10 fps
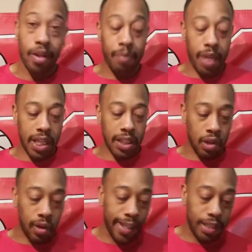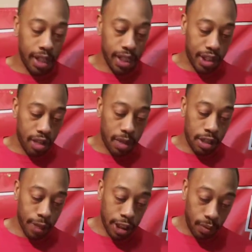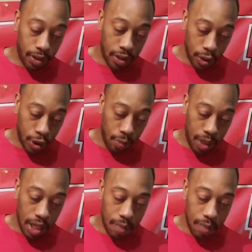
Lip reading: Man, this is crazy, because especially with social media,